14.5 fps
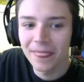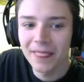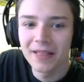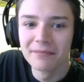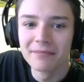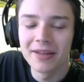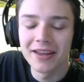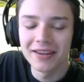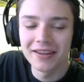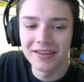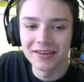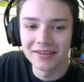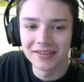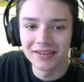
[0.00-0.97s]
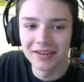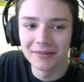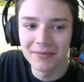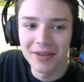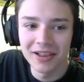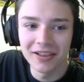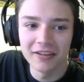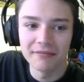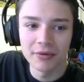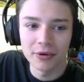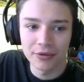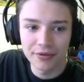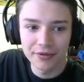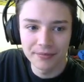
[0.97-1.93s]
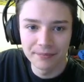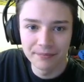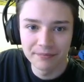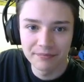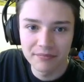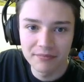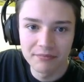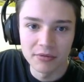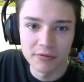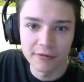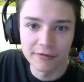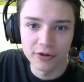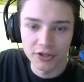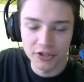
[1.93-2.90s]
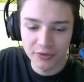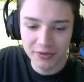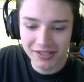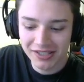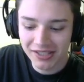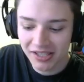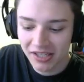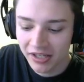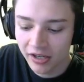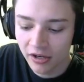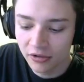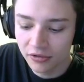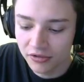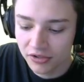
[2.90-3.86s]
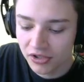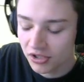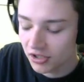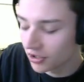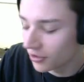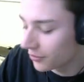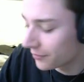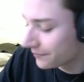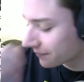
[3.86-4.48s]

Benny and Mela have both been referred to as CEOs, so